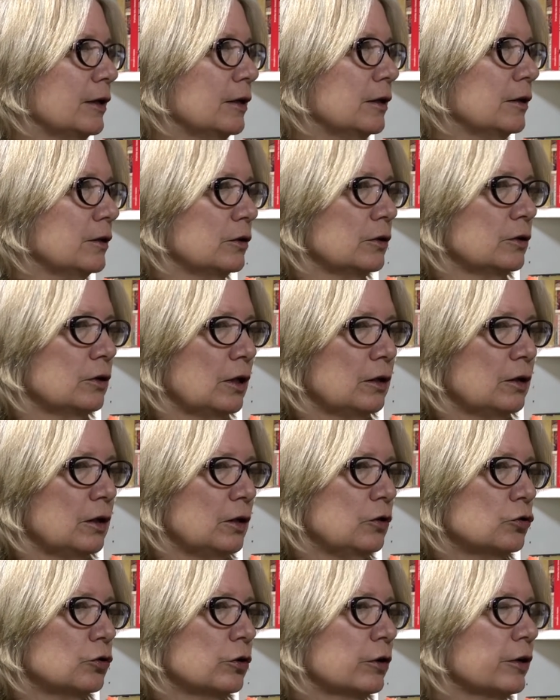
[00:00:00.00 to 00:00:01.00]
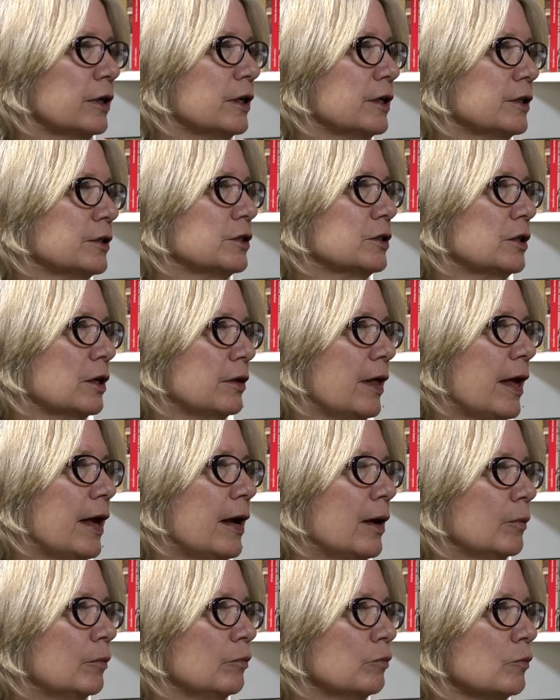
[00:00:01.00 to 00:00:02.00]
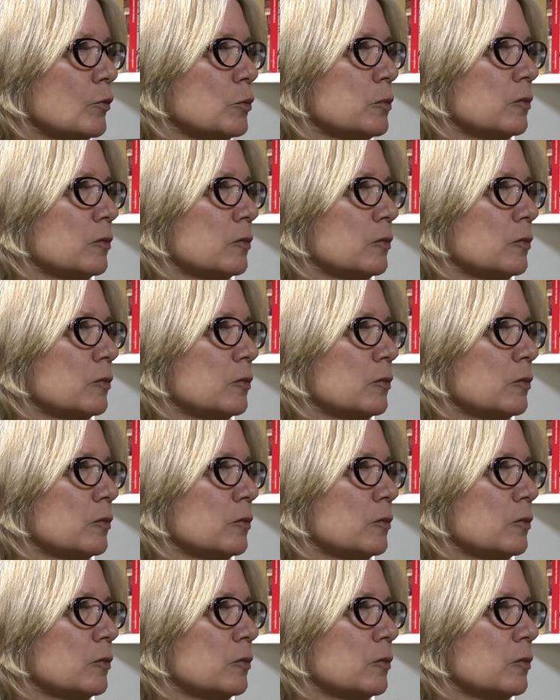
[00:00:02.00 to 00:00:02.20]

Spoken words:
injurious to them?